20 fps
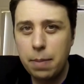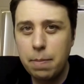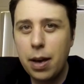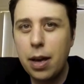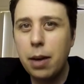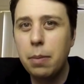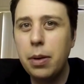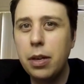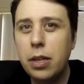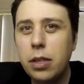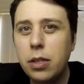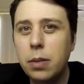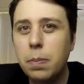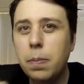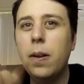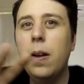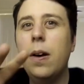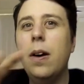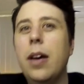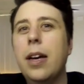Maybe it's
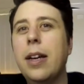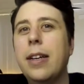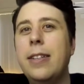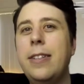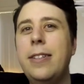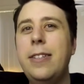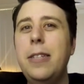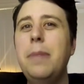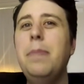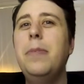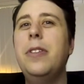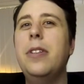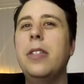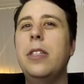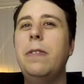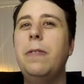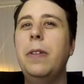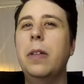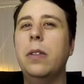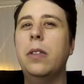applying a
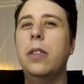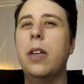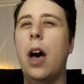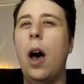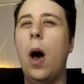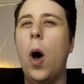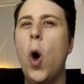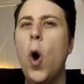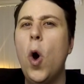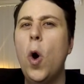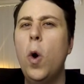Simpsons filter.